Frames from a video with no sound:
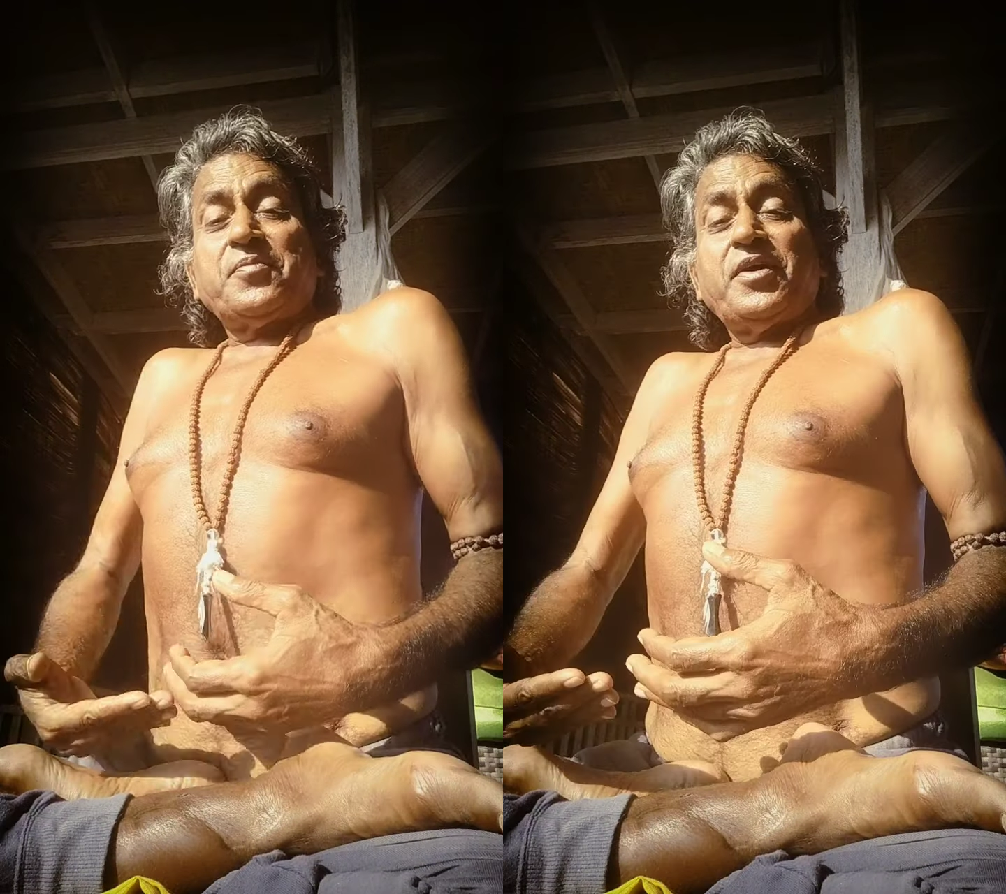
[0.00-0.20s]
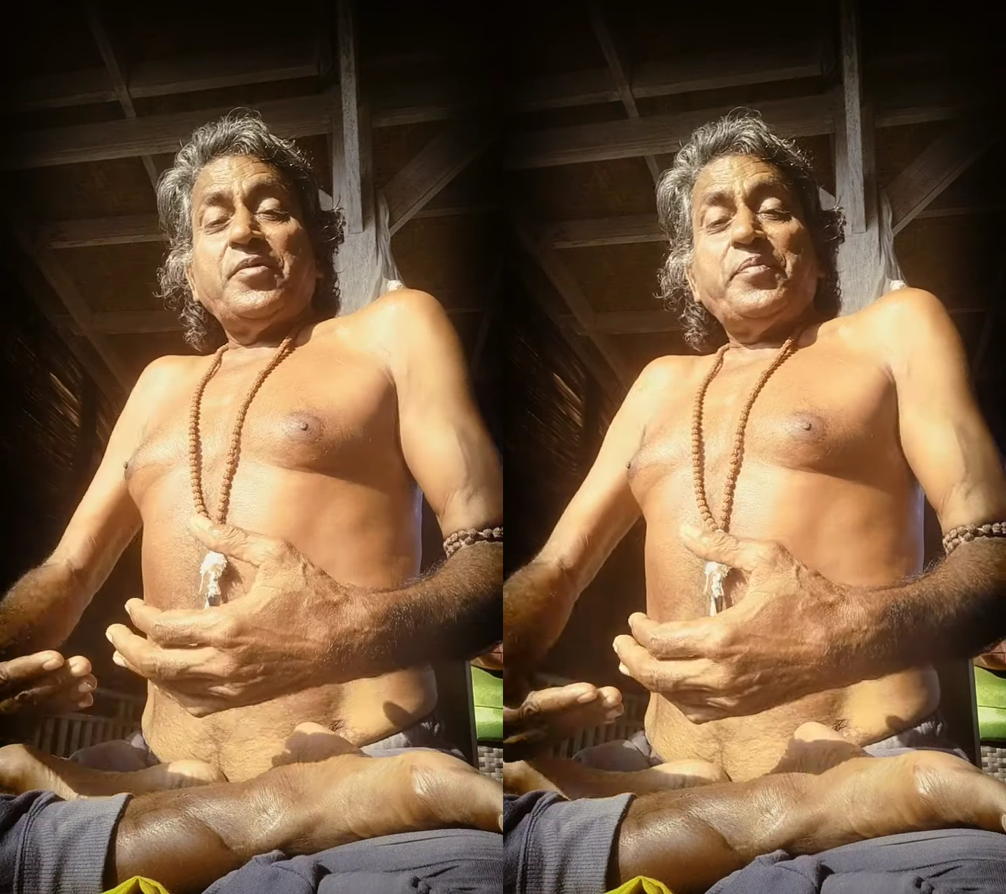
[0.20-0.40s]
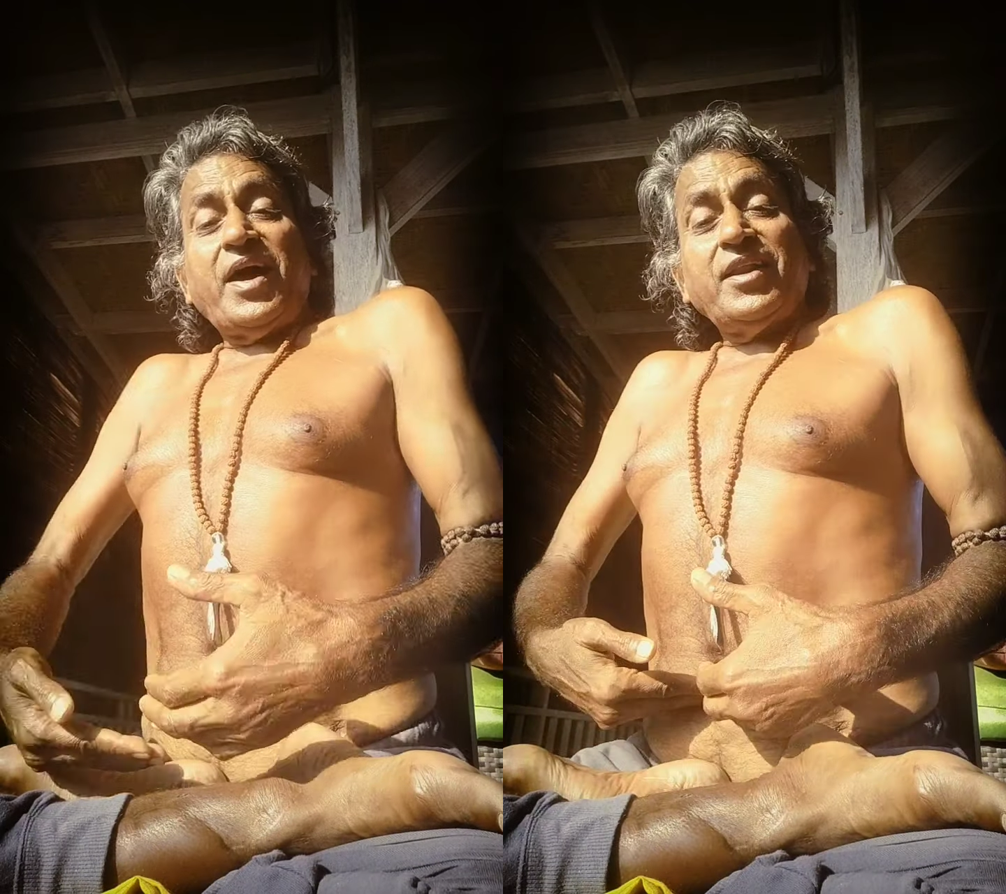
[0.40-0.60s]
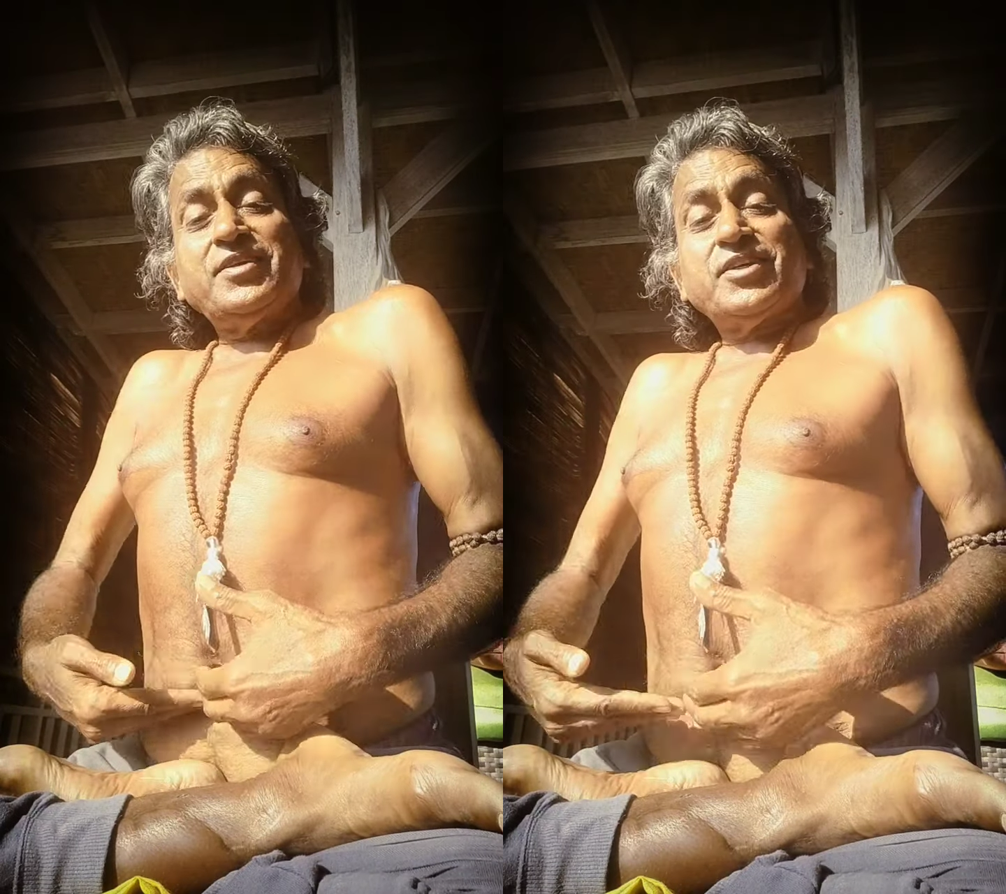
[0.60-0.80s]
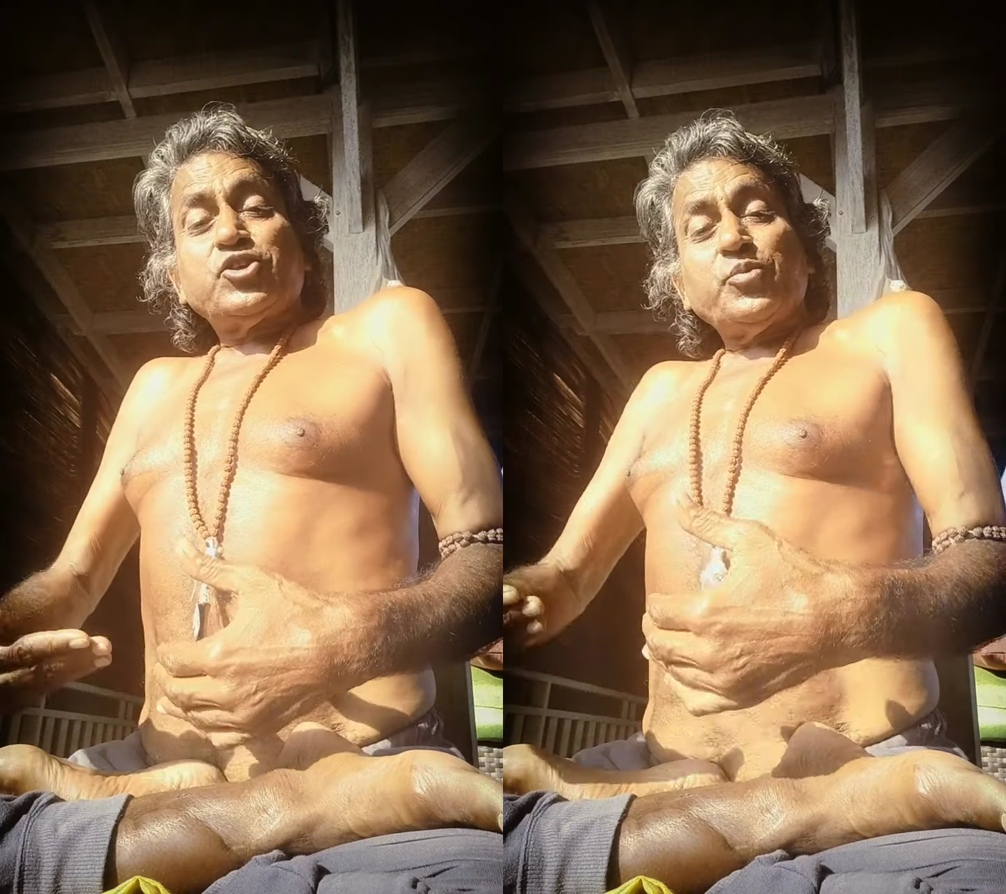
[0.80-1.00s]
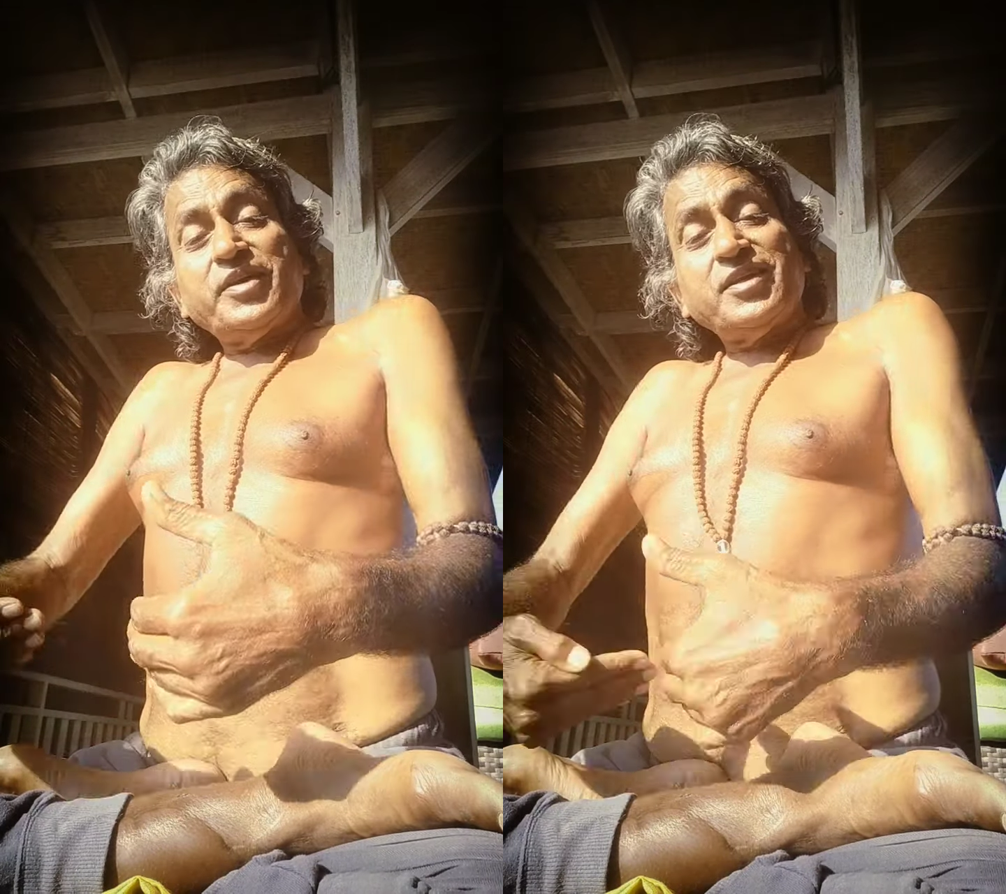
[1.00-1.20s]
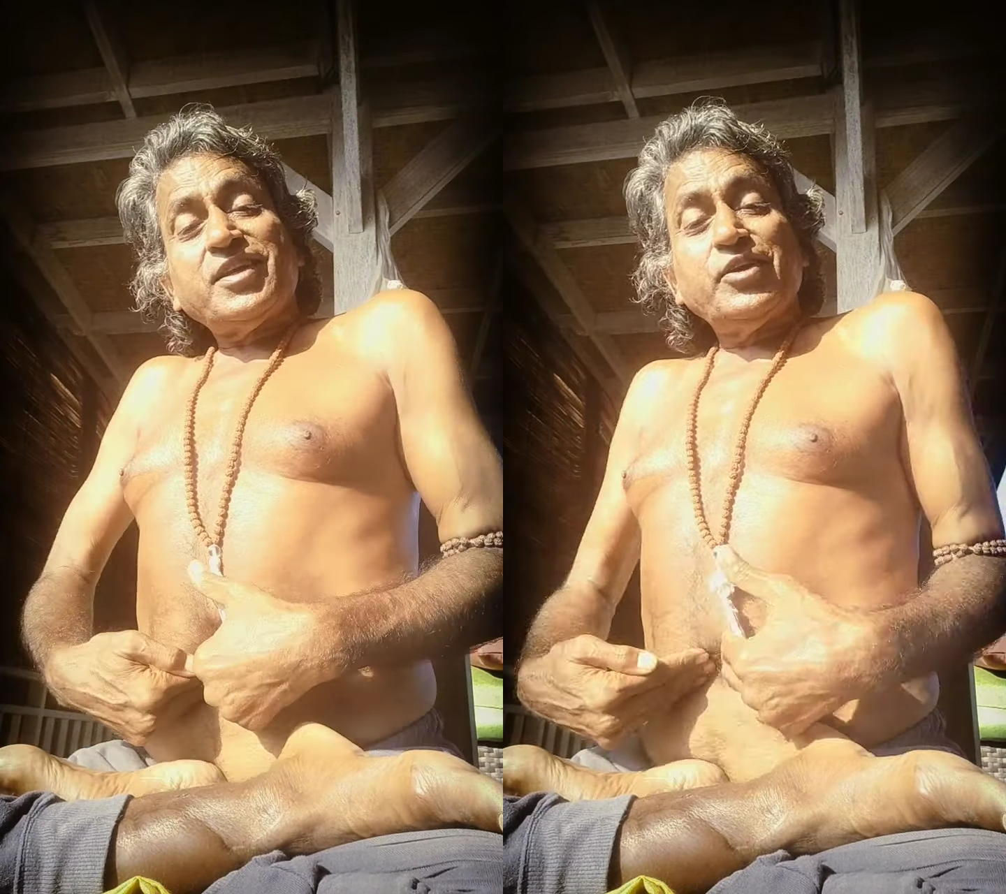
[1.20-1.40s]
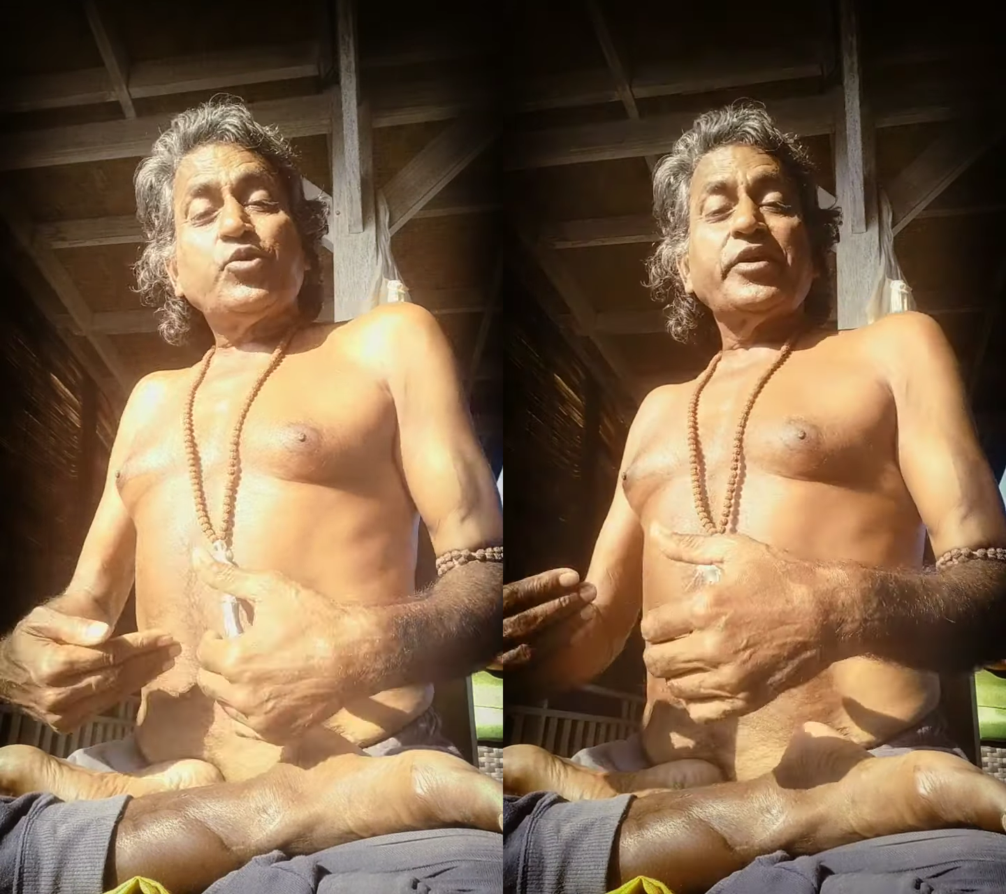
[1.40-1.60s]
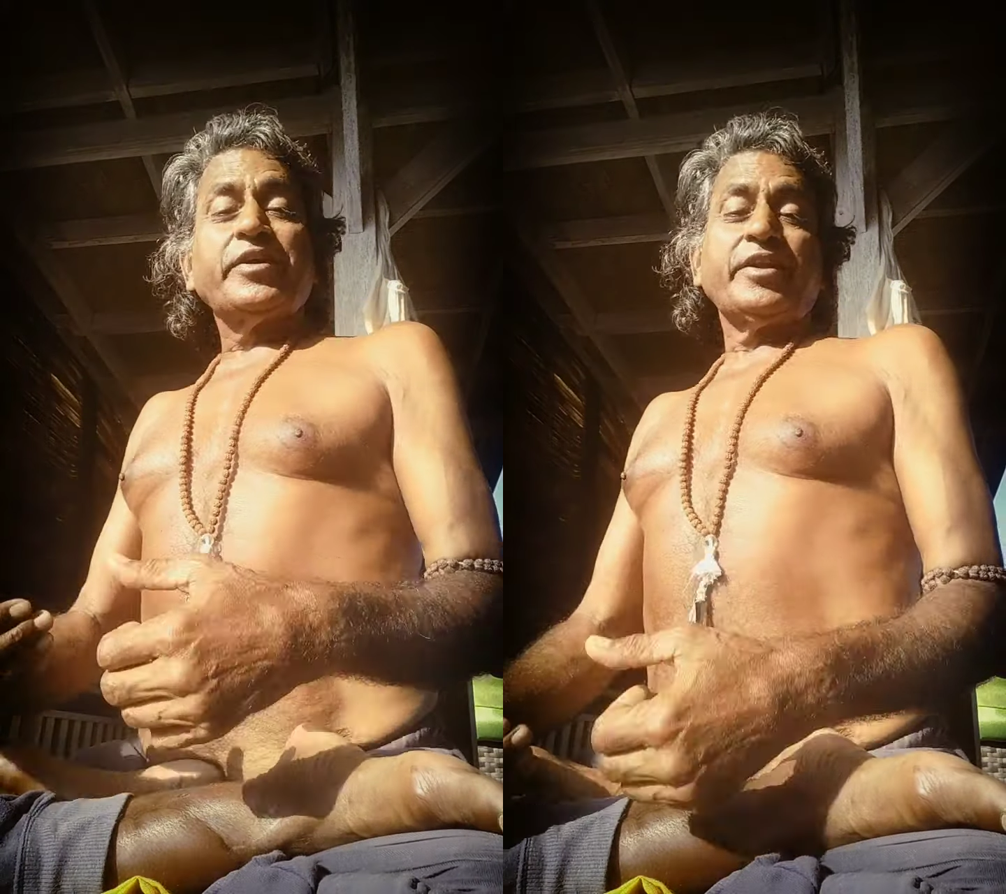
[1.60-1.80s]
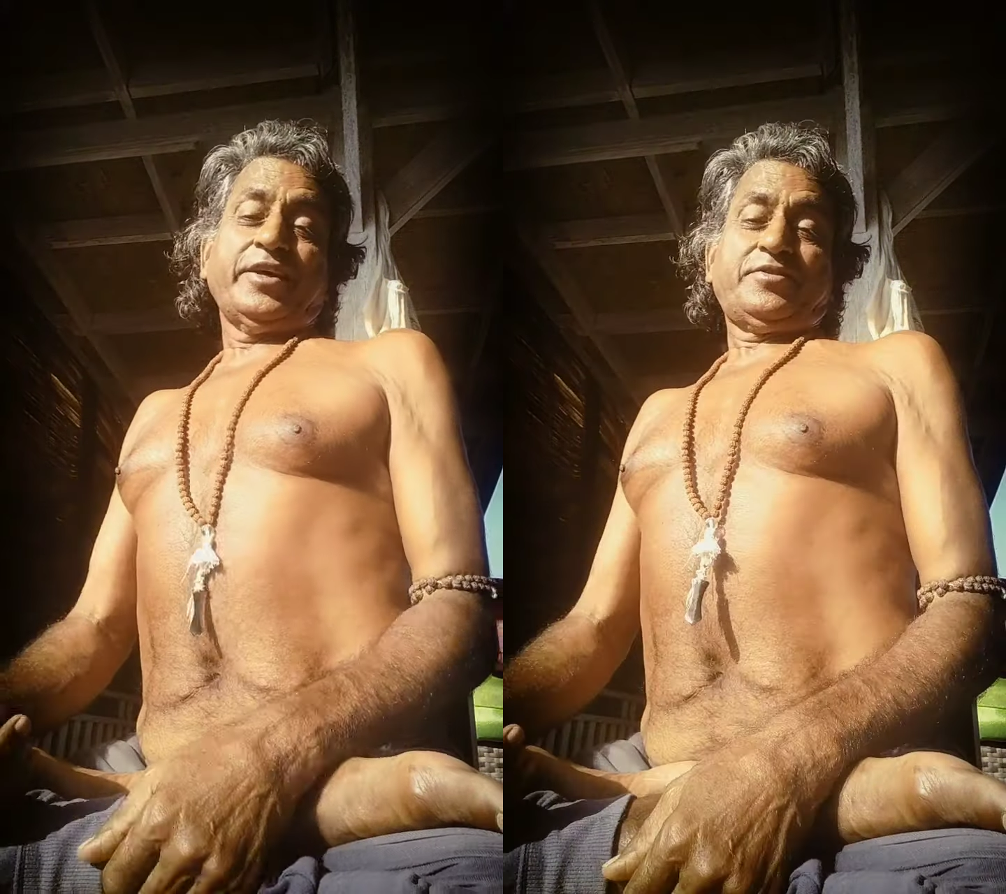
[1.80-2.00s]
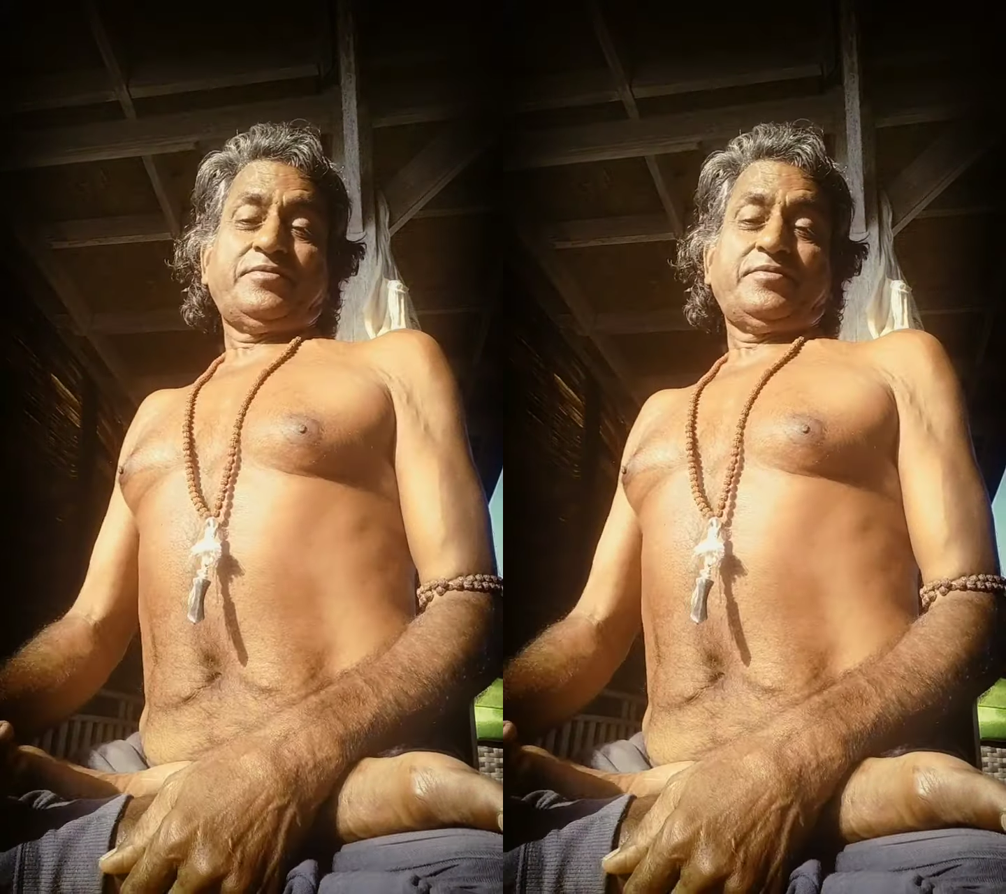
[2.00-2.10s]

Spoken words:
my belly is automatically going in it,